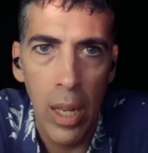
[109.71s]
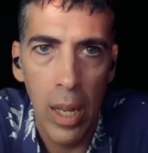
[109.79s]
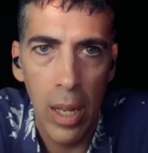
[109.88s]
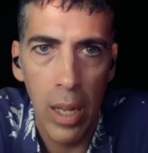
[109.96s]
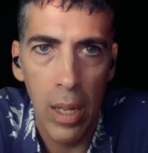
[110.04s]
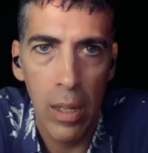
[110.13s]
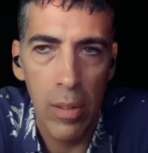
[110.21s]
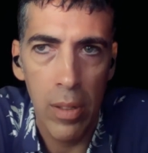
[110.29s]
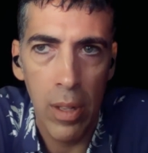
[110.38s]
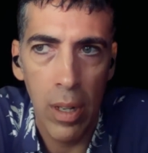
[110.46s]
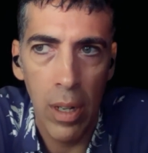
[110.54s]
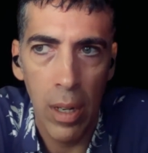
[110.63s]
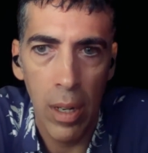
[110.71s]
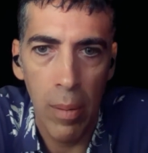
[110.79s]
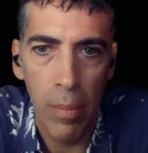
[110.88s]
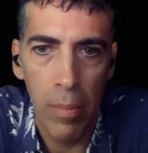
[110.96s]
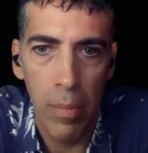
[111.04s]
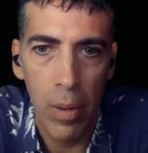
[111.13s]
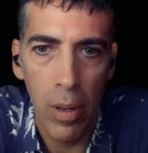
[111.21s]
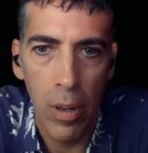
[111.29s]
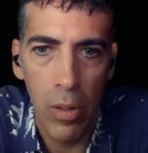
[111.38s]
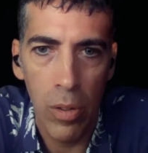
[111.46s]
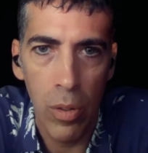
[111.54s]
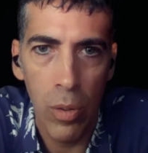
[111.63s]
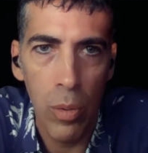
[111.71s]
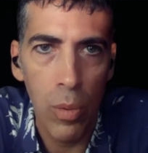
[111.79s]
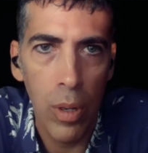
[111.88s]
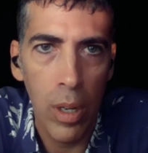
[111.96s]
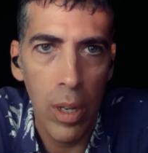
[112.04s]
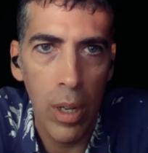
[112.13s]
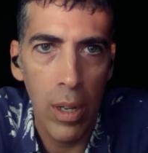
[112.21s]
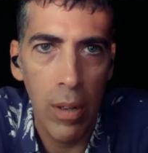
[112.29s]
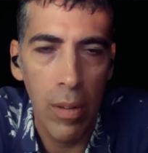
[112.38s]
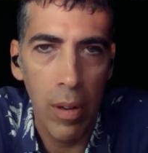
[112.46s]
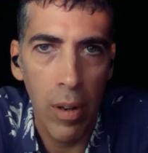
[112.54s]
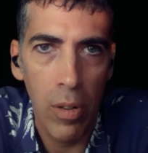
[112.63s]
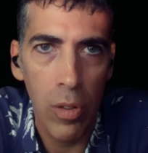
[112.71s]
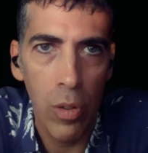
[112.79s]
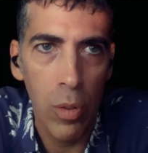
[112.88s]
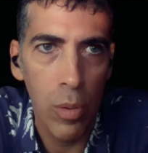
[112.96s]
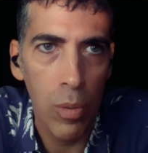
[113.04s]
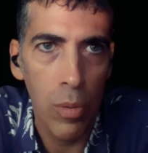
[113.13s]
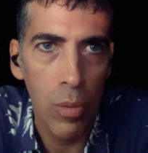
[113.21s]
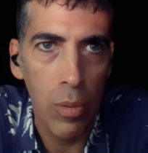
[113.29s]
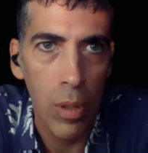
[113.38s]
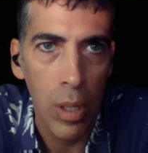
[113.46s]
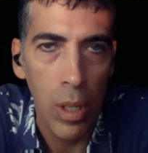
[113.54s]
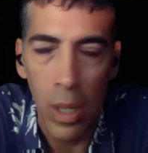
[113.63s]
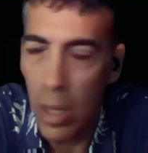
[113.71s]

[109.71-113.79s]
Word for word: and um, are you uh, are you?